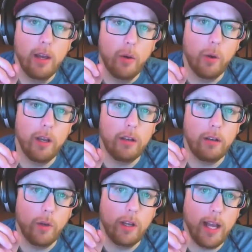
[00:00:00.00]
When
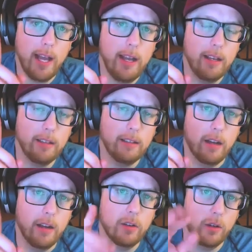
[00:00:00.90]
when Angel's
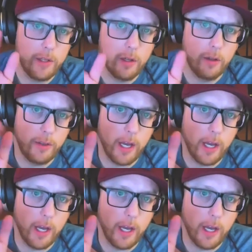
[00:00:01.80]
uncle, the old,